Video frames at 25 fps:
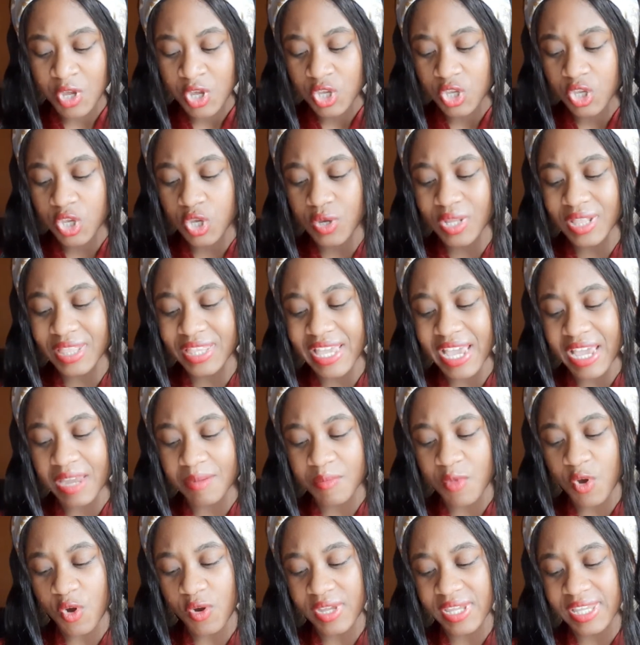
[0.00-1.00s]
you'll get
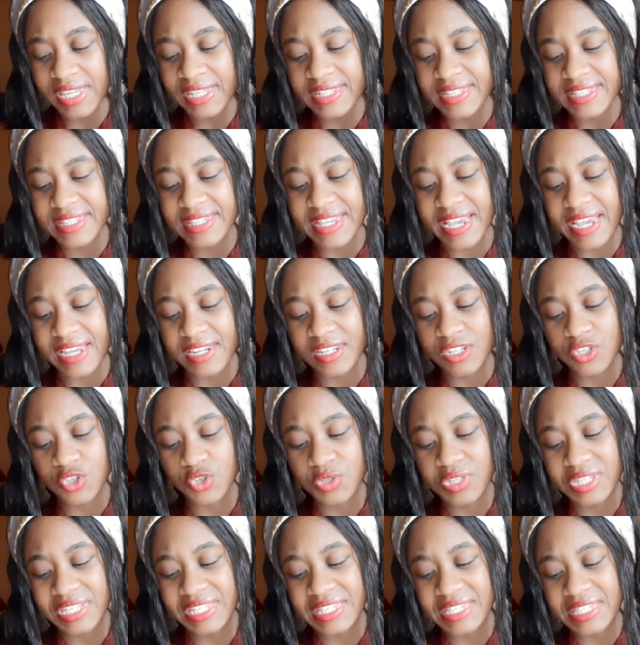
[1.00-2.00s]
more insight into
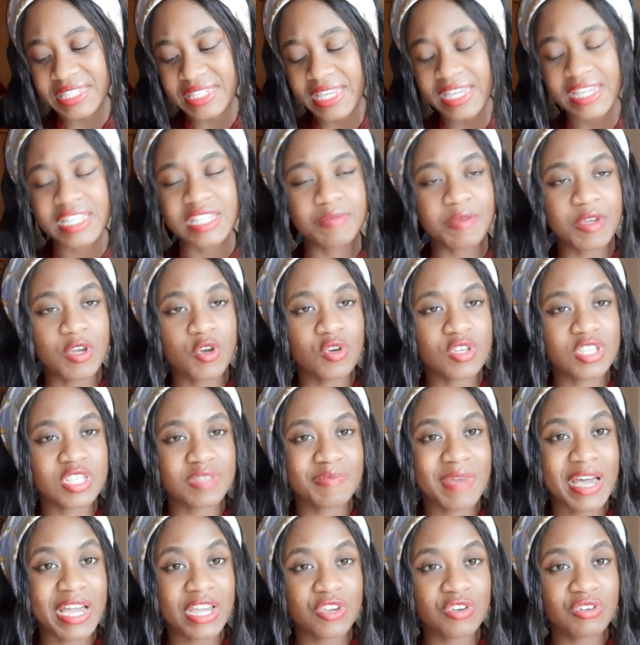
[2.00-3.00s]
these things because
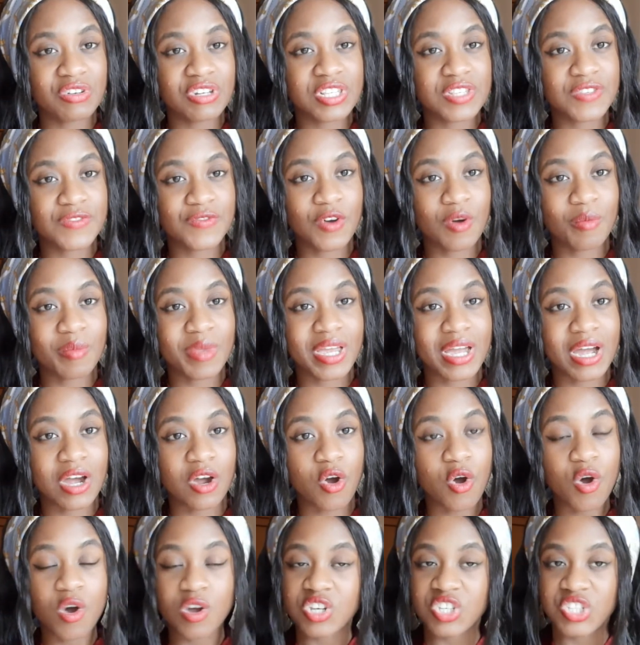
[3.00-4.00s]
Mercury is forming a
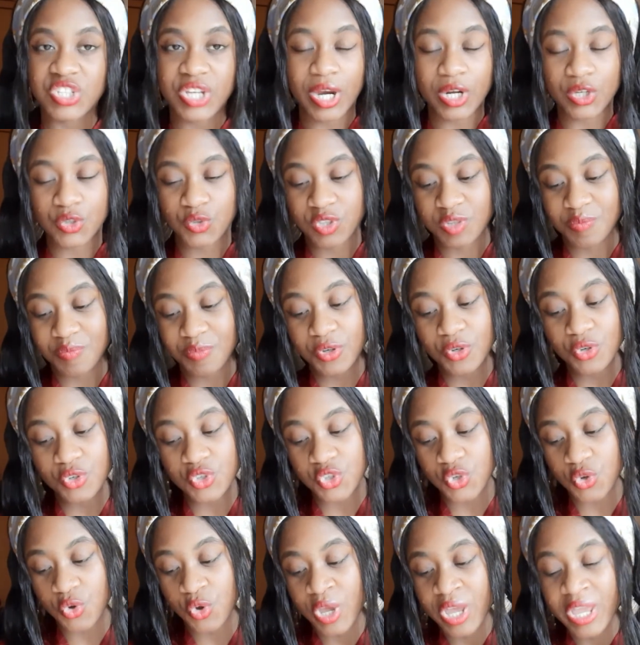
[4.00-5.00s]
conjunct with
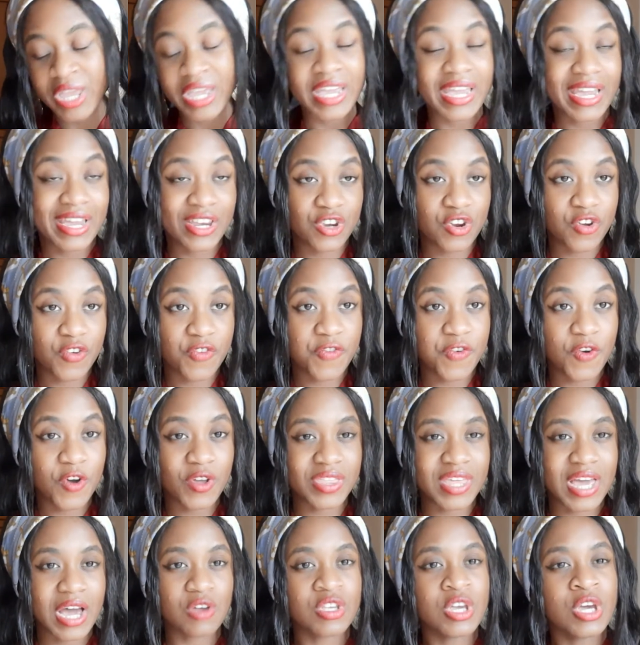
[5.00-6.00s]
Pluto in your
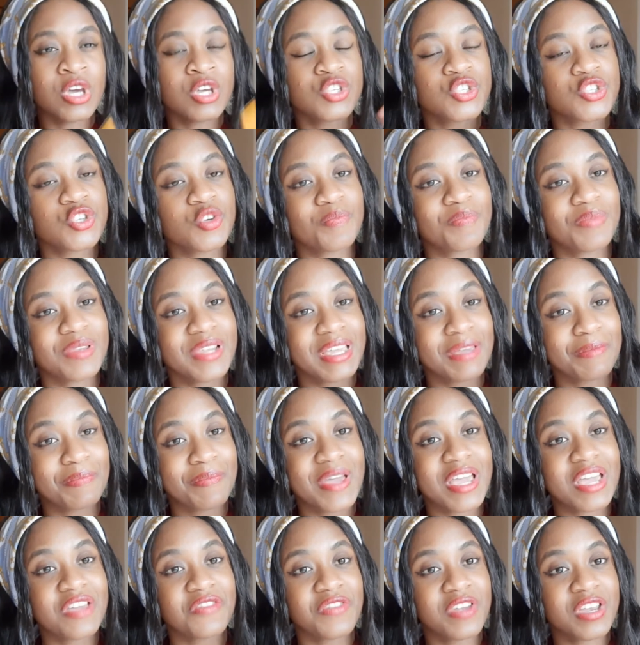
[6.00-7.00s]
fourth house. So pay
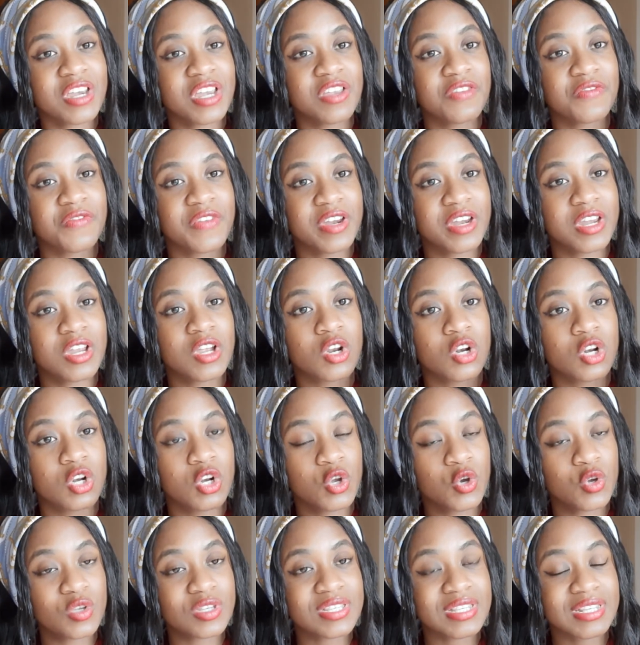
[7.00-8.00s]
very, very
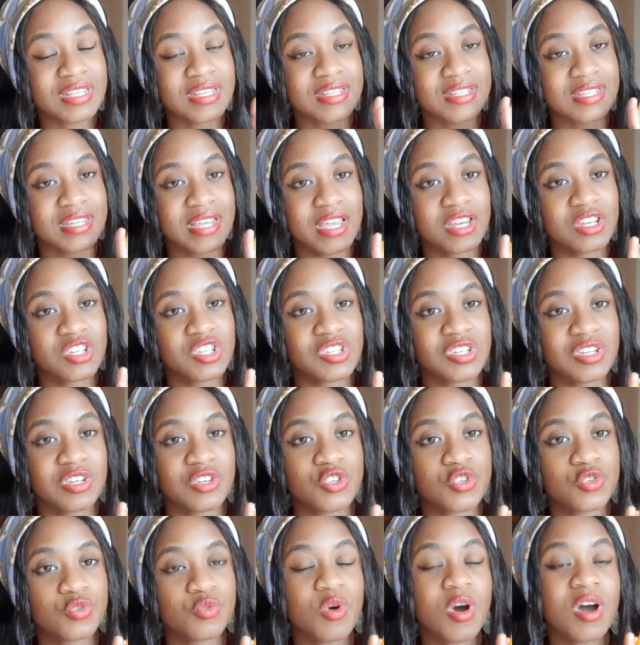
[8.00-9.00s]
close attention
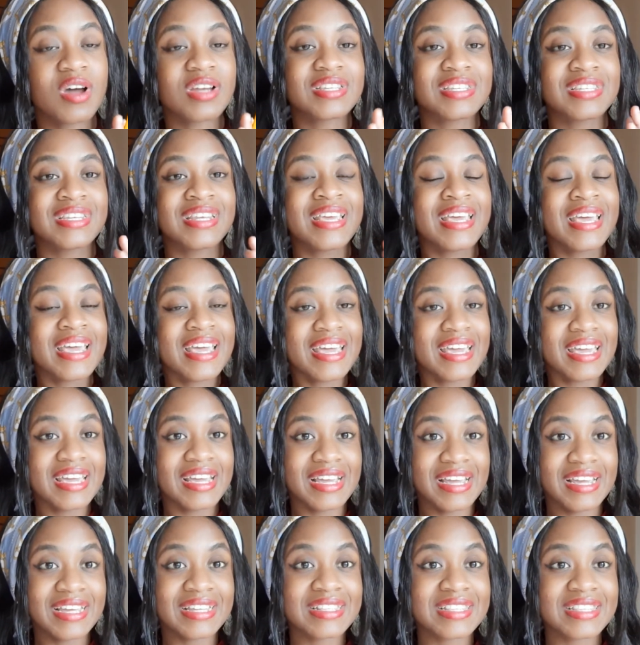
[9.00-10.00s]
to what
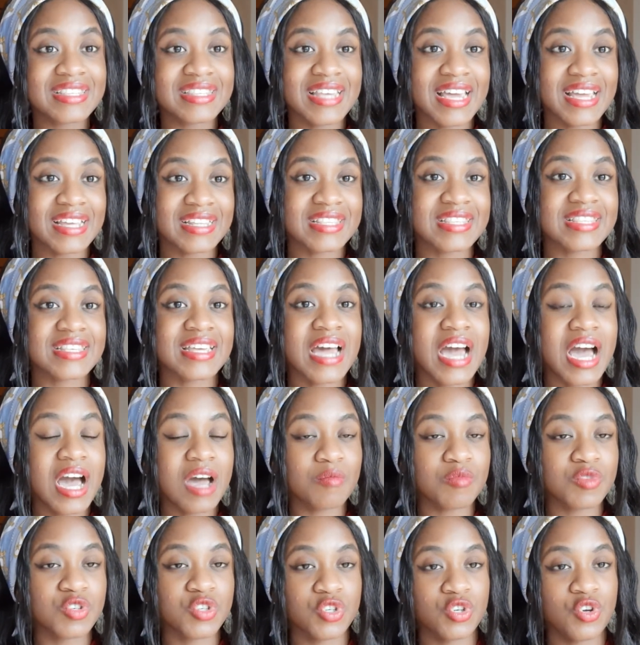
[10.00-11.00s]
insights
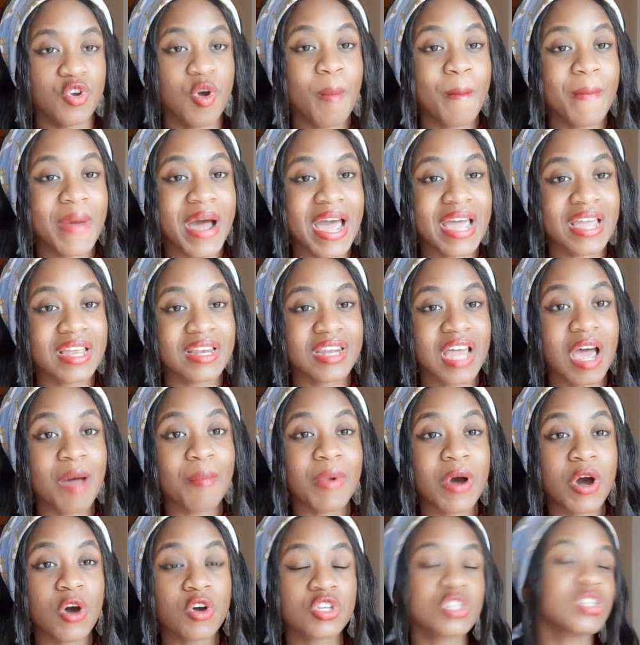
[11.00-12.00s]
come to your mind
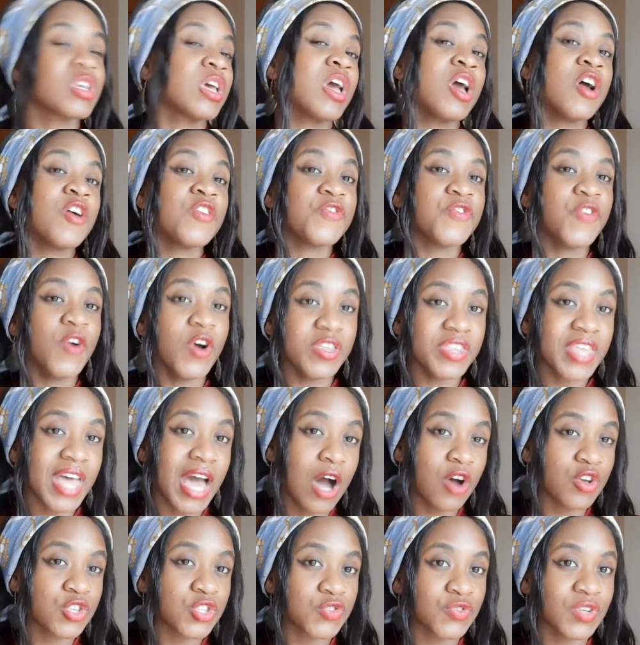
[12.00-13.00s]
about fourth
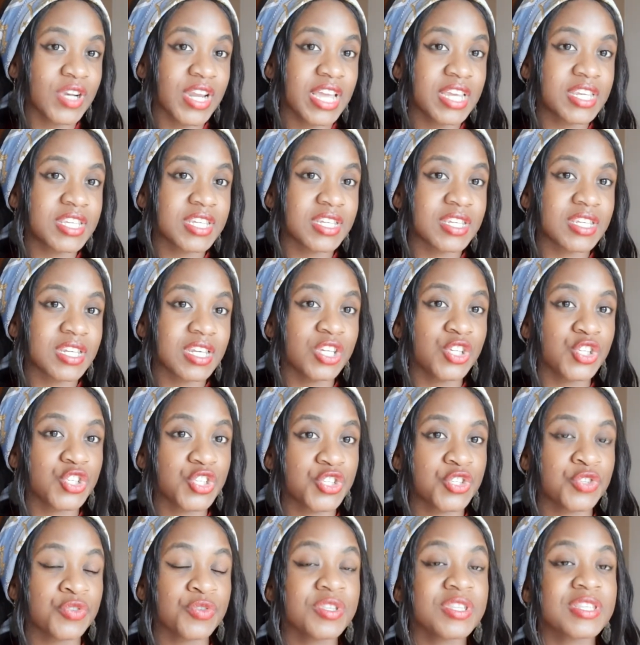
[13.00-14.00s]
house related
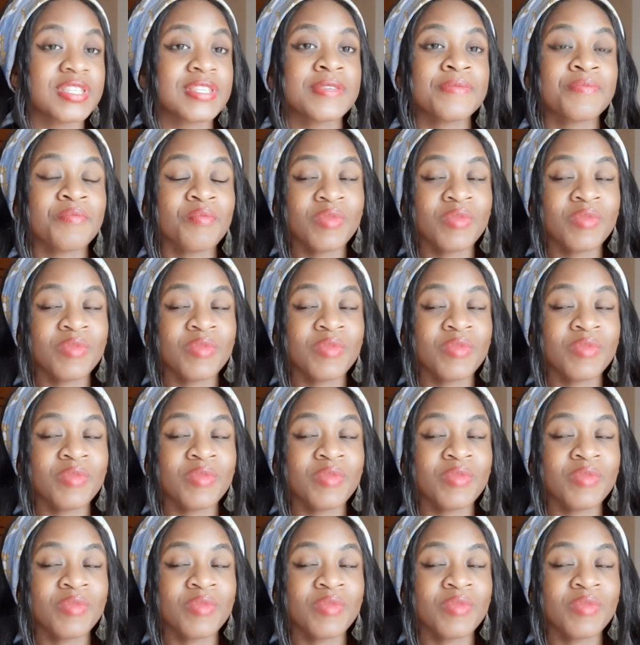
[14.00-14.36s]
issues,